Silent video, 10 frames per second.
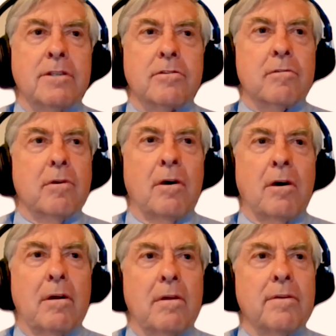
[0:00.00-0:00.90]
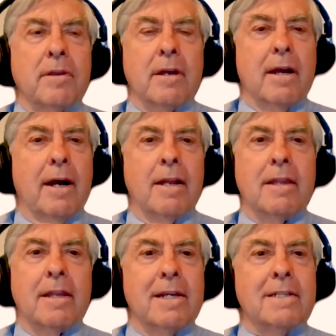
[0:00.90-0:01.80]
these are all the kind
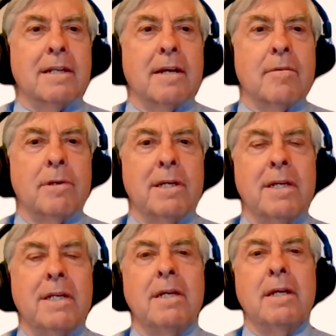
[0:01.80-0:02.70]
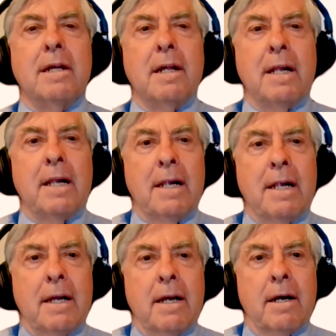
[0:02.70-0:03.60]
of things that we
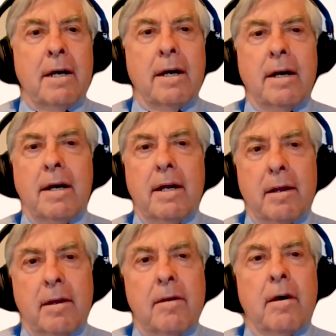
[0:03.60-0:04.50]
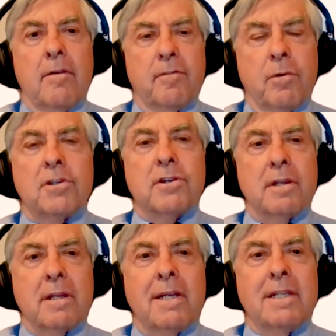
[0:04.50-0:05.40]
uh,
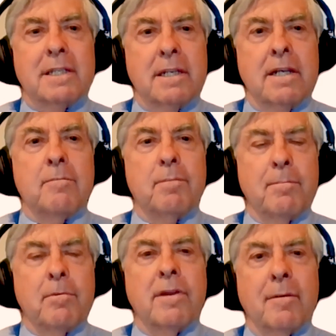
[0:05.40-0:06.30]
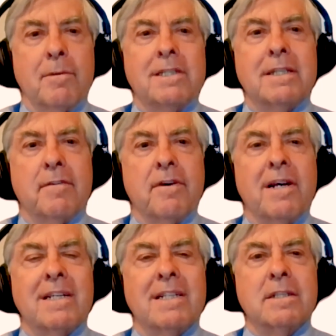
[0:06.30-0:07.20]
unfortunately see in people with
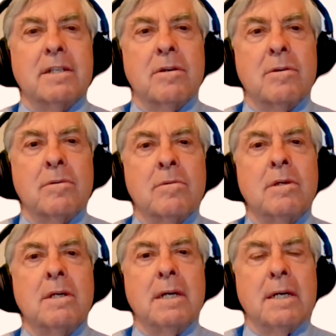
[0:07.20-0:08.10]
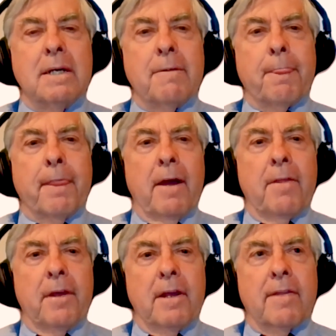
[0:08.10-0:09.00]
ME/CFS. So
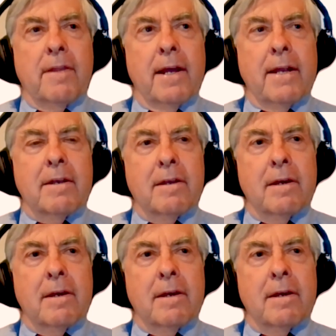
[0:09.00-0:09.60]
I think that